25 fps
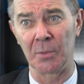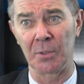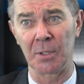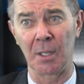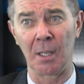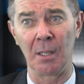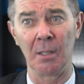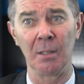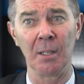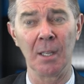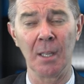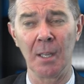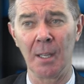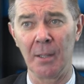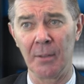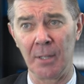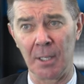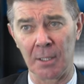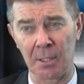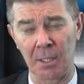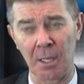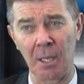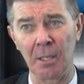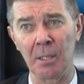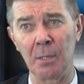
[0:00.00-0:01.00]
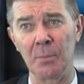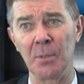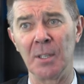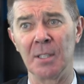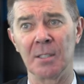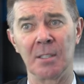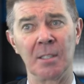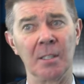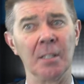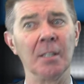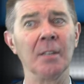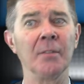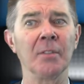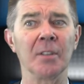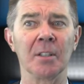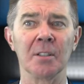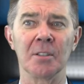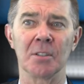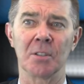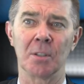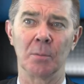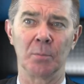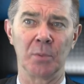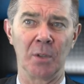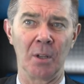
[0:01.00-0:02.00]
So there's going to be
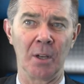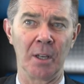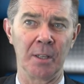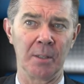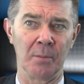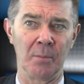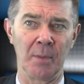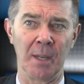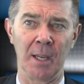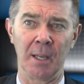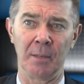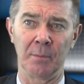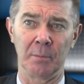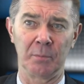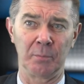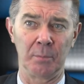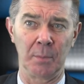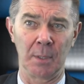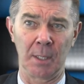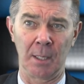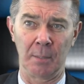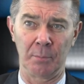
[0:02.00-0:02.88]
significant supply-demand